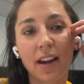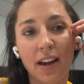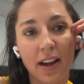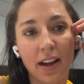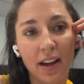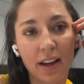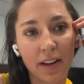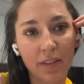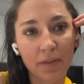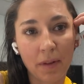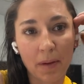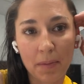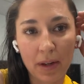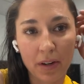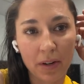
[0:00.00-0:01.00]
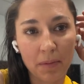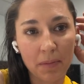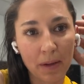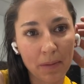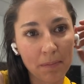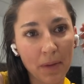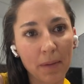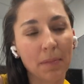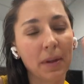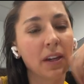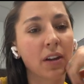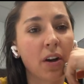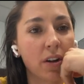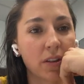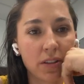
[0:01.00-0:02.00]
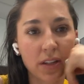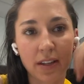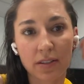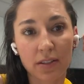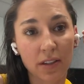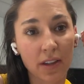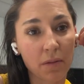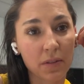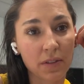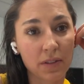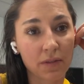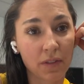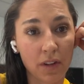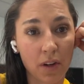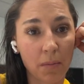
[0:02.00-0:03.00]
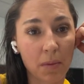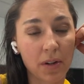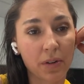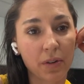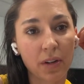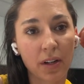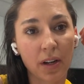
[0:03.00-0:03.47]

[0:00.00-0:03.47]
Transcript: uh, my peer my peer coach, and so that was phenomenal.